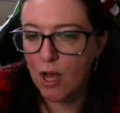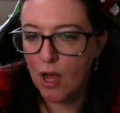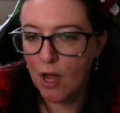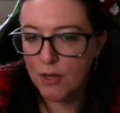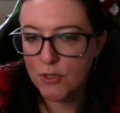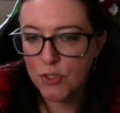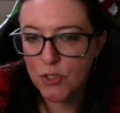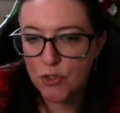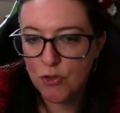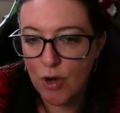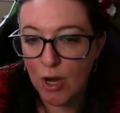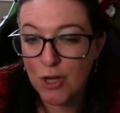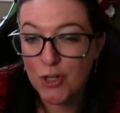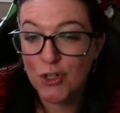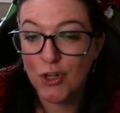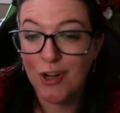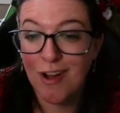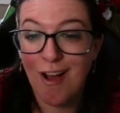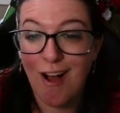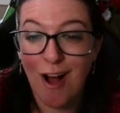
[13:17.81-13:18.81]

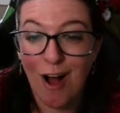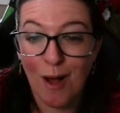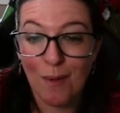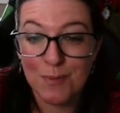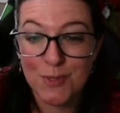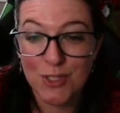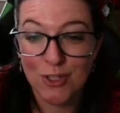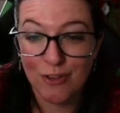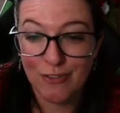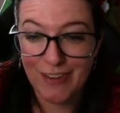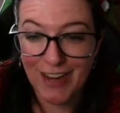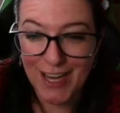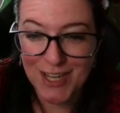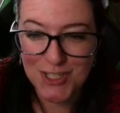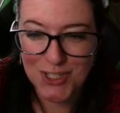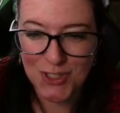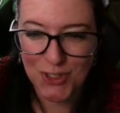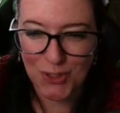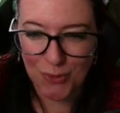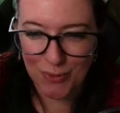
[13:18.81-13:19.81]
unstructured
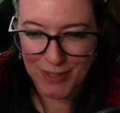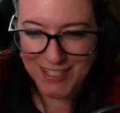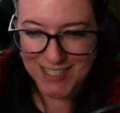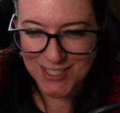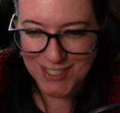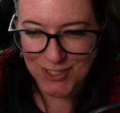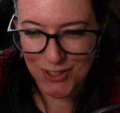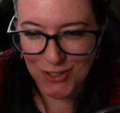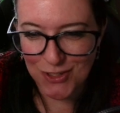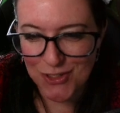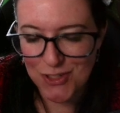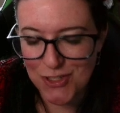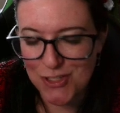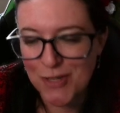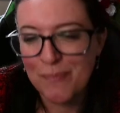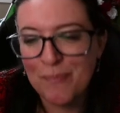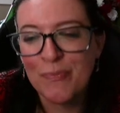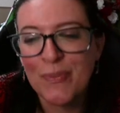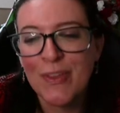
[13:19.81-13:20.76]
observational research.